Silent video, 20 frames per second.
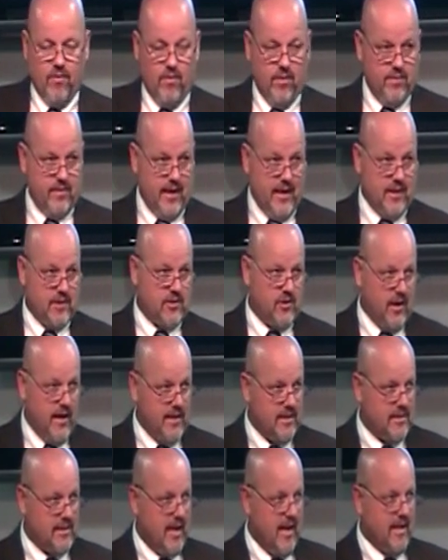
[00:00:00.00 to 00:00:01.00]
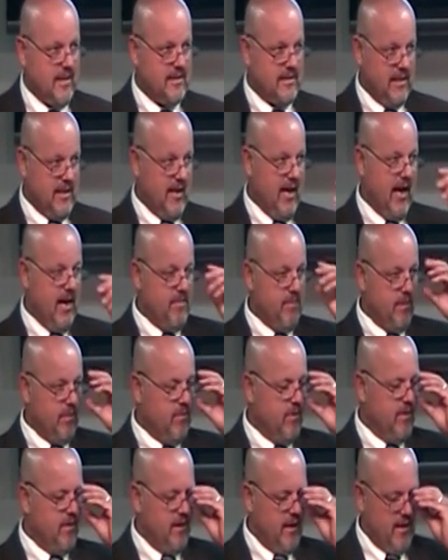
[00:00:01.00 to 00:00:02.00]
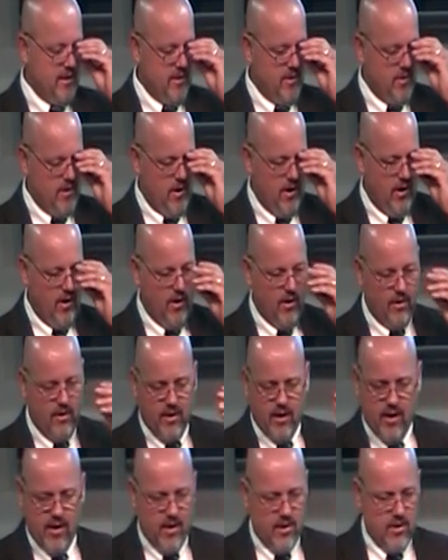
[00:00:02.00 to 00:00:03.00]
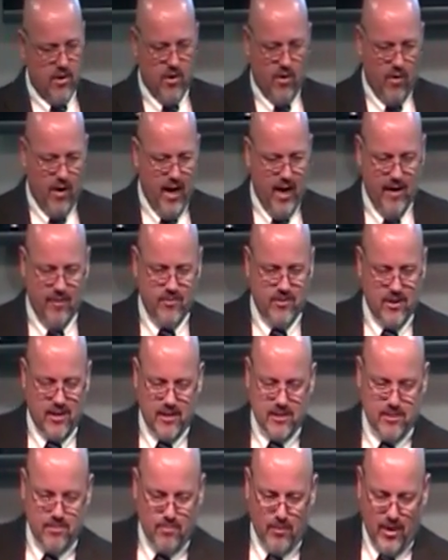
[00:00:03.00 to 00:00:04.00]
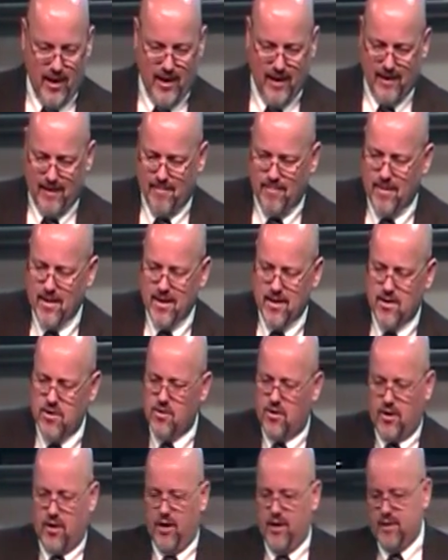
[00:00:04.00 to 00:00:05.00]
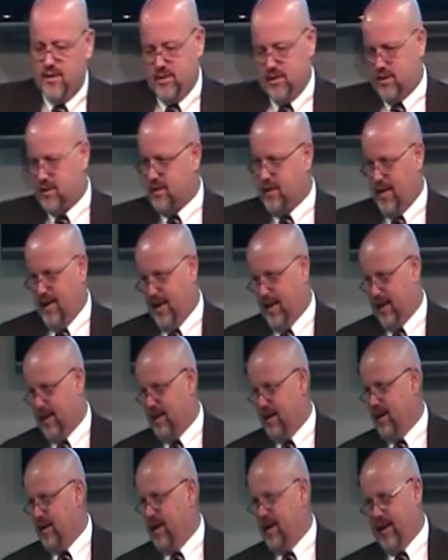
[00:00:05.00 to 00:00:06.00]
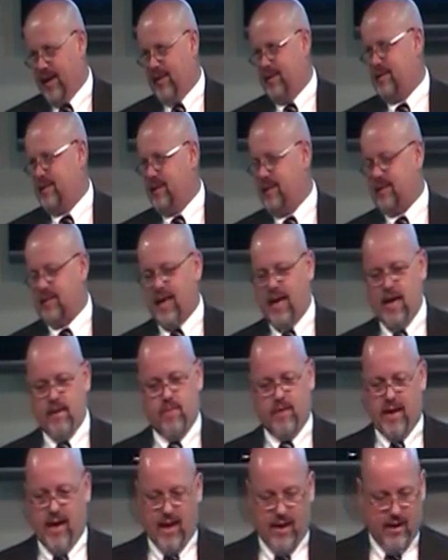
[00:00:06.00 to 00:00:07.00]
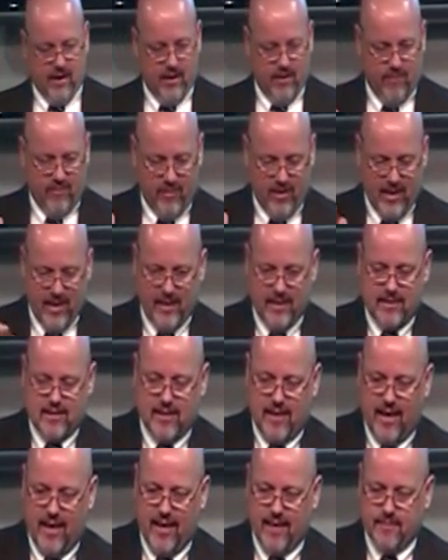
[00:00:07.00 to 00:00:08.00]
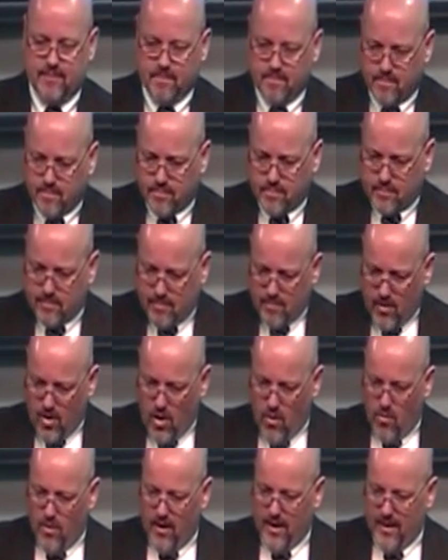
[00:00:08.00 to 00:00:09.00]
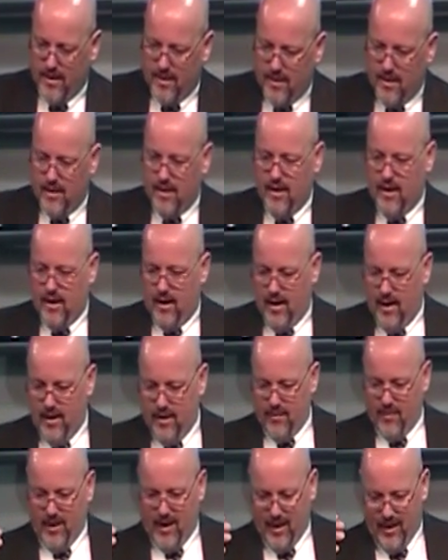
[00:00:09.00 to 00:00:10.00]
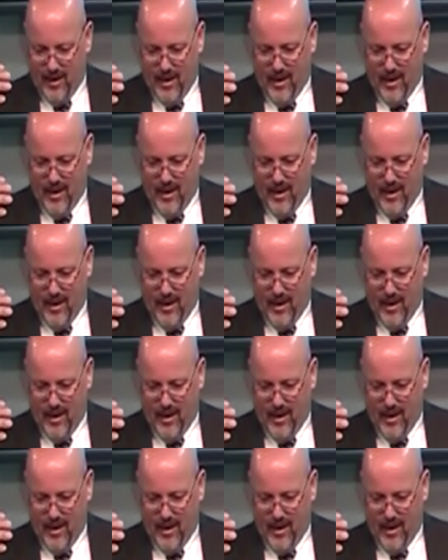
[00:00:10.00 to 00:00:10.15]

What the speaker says: when that transaction happened within your heart. You don't have to explain it. You couldn't see it. It just happened. I'll never forget the time when that